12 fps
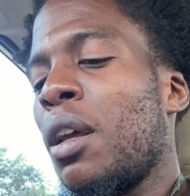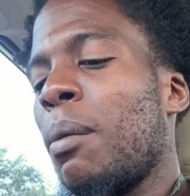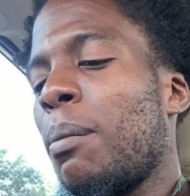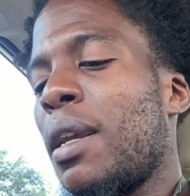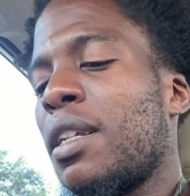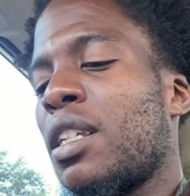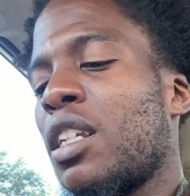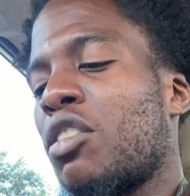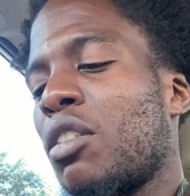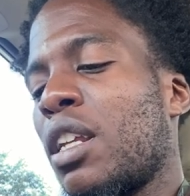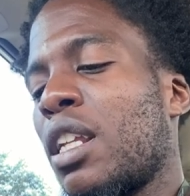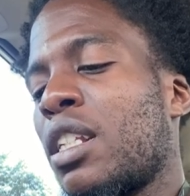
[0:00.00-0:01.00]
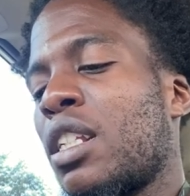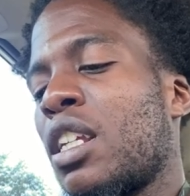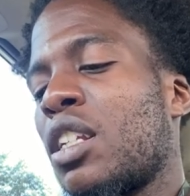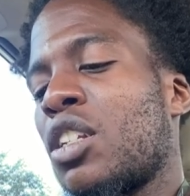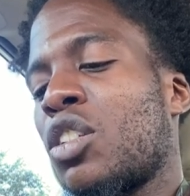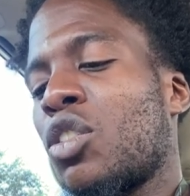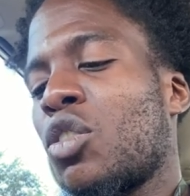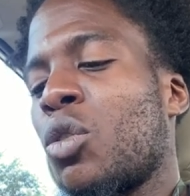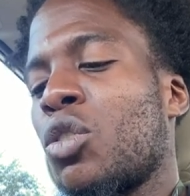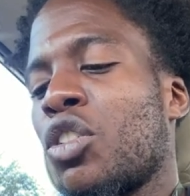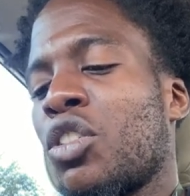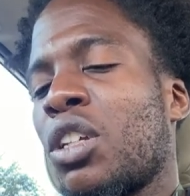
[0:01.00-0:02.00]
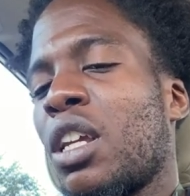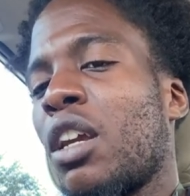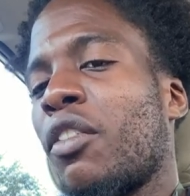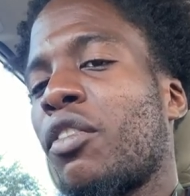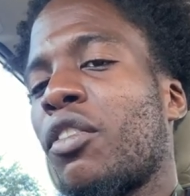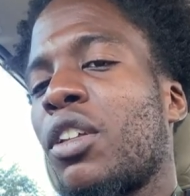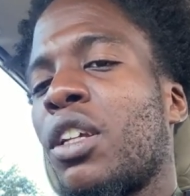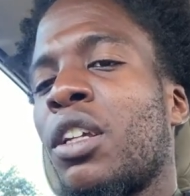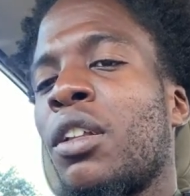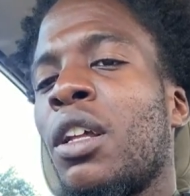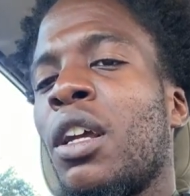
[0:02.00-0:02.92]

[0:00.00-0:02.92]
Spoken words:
Basic training teaches soldiers carefully